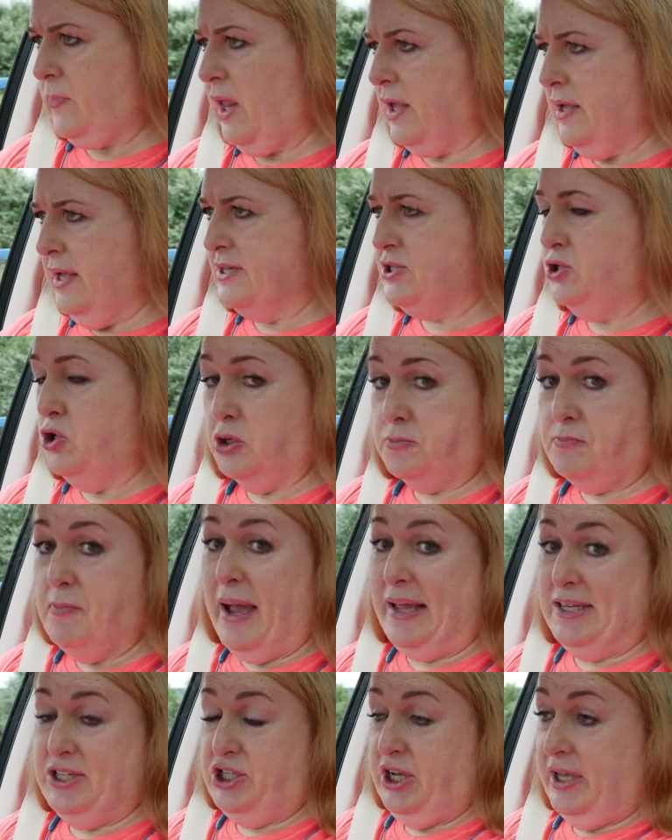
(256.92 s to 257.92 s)
It's not
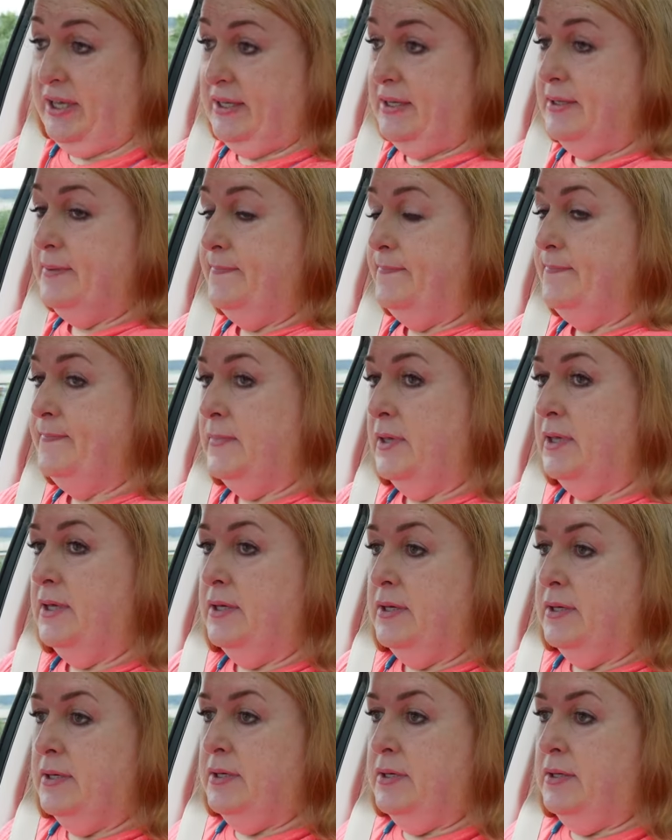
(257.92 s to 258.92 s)
magic,
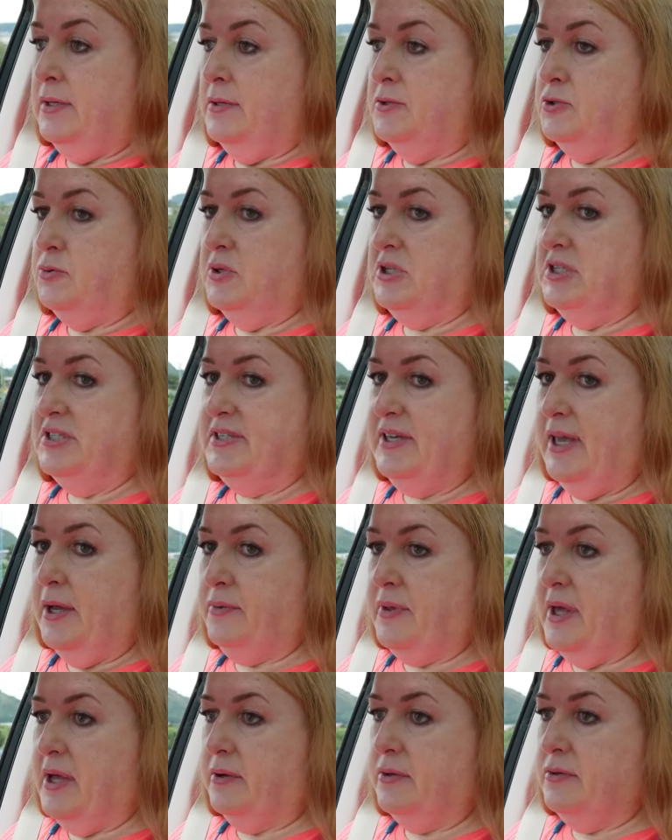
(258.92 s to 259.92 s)
so we shall see how
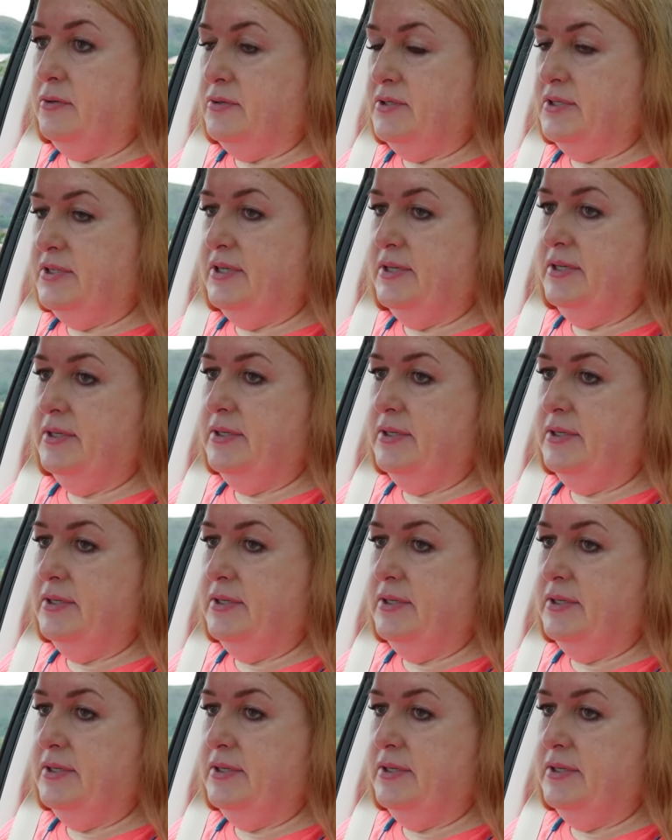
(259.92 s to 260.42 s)
that goes.